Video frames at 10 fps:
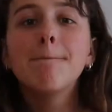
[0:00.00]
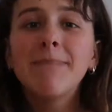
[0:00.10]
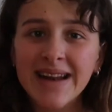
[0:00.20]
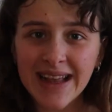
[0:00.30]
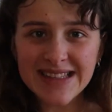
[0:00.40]

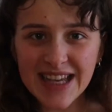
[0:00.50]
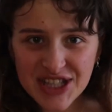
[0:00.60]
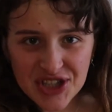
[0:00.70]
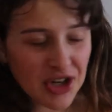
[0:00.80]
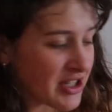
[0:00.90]
But let's get
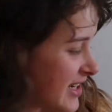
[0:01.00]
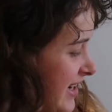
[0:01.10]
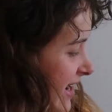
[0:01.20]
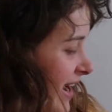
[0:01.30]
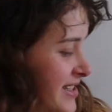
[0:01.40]

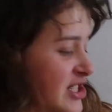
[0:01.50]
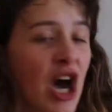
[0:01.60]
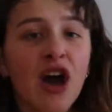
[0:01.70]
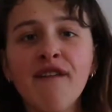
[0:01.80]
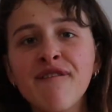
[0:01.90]
started.
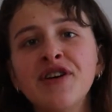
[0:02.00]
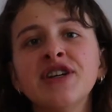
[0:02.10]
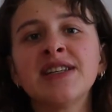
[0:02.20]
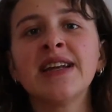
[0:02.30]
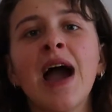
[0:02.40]
So firstly,